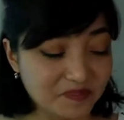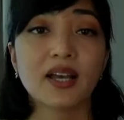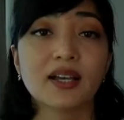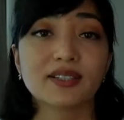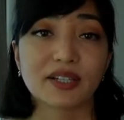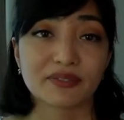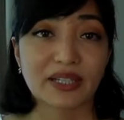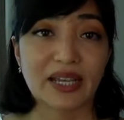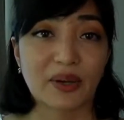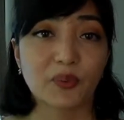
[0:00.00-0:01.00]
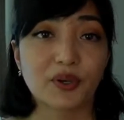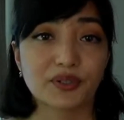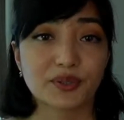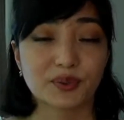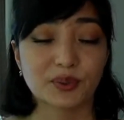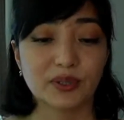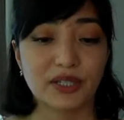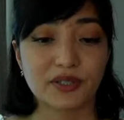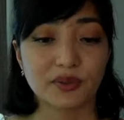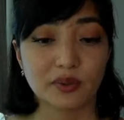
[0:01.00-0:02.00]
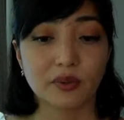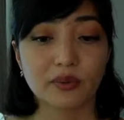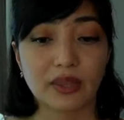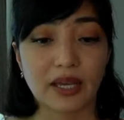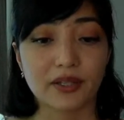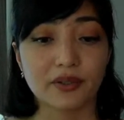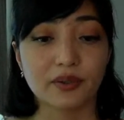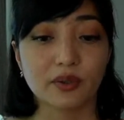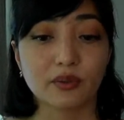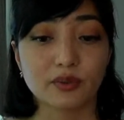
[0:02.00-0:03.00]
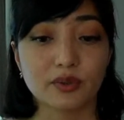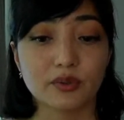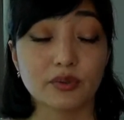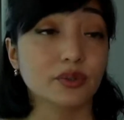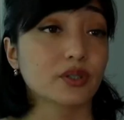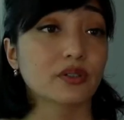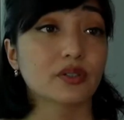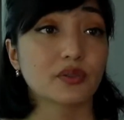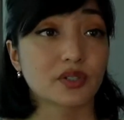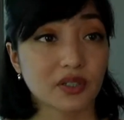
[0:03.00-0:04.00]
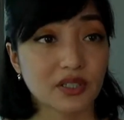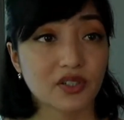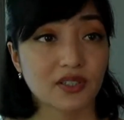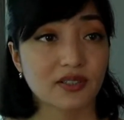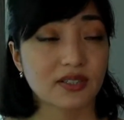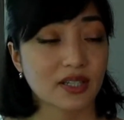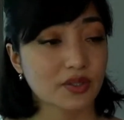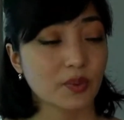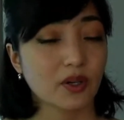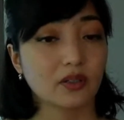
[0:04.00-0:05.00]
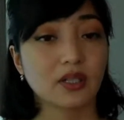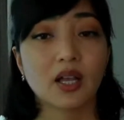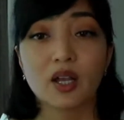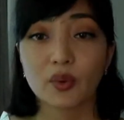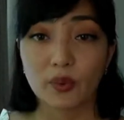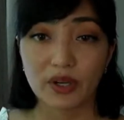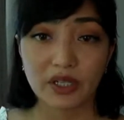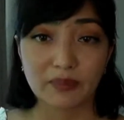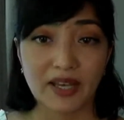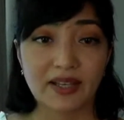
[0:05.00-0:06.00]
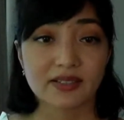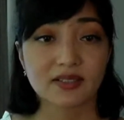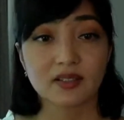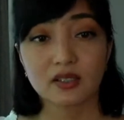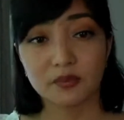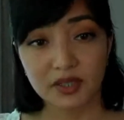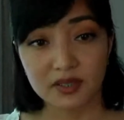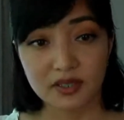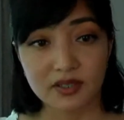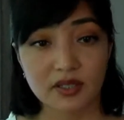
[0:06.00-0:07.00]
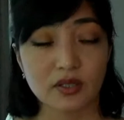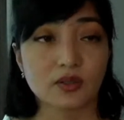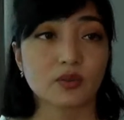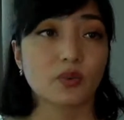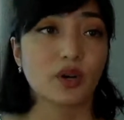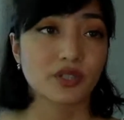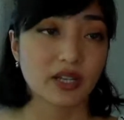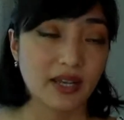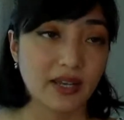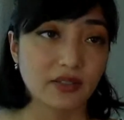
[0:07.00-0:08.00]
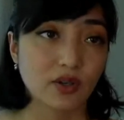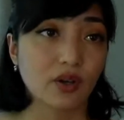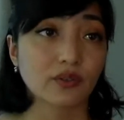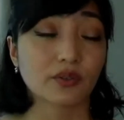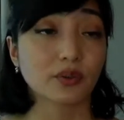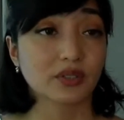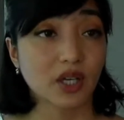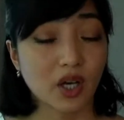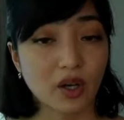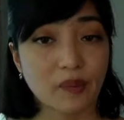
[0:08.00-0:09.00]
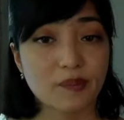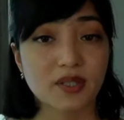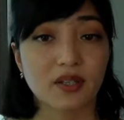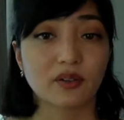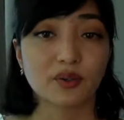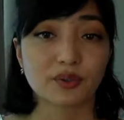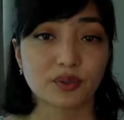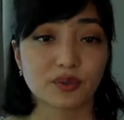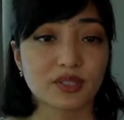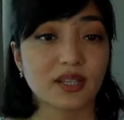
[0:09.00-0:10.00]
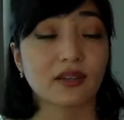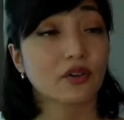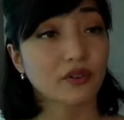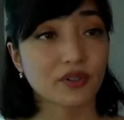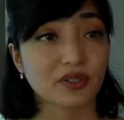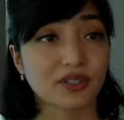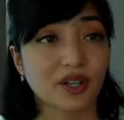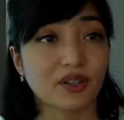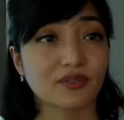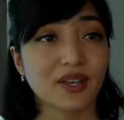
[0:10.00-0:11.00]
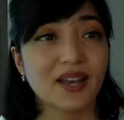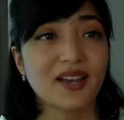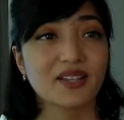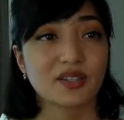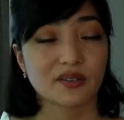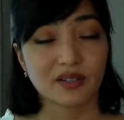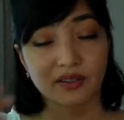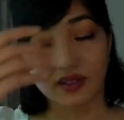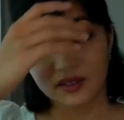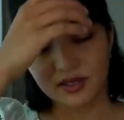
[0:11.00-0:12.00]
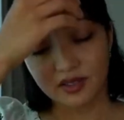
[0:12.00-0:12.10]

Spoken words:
definitely I want to let you know that, do your due diligence as well. Wearing mask, keep the distance, wash your hand, all of those helps. And also take care of yourself during this.